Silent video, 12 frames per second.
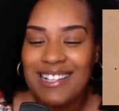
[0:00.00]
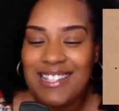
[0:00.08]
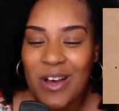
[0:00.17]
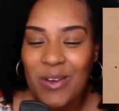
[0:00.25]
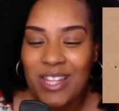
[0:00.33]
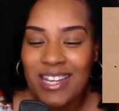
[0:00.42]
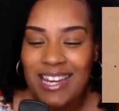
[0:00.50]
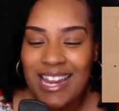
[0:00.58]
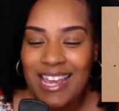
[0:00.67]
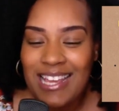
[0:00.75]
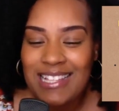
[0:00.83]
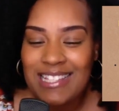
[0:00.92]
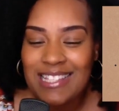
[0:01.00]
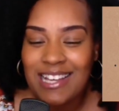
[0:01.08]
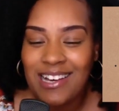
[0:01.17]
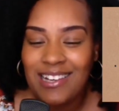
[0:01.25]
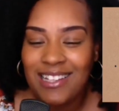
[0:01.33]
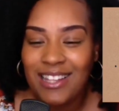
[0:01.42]
So the next
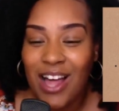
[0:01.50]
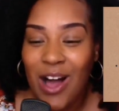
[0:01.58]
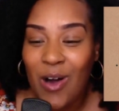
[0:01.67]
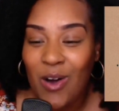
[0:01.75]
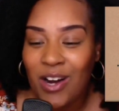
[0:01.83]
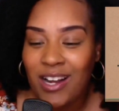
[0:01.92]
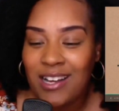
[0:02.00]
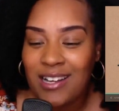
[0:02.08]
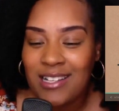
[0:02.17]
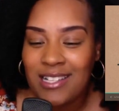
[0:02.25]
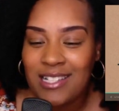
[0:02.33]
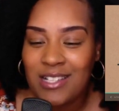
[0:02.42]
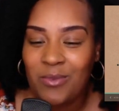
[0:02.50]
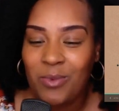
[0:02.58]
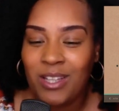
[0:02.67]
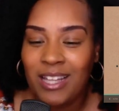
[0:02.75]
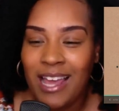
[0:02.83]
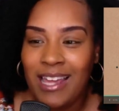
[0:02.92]
law or custom
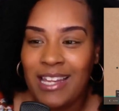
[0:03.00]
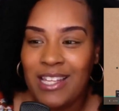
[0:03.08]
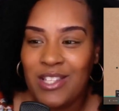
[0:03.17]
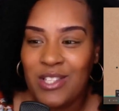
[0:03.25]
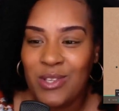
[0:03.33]
related